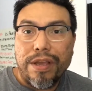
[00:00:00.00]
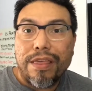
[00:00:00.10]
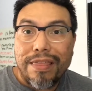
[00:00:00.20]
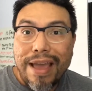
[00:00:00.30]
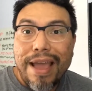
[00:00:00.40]

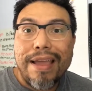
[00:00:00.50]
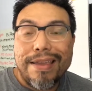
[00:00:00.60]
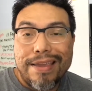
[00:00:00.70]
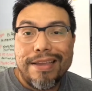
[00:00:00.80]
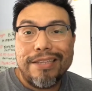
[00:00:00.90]
That
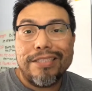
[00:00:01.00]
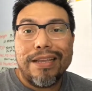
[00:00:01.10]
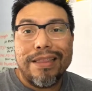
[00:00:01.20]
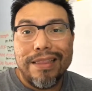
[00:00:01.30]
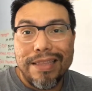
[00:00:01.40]
is
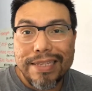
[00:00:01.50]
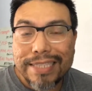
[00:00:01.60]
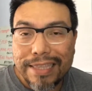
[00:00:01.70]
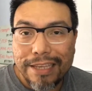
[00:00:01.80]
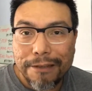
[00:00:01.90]

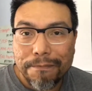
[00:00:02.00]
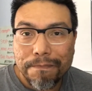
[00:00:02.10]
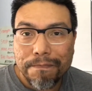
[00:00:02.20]
listening.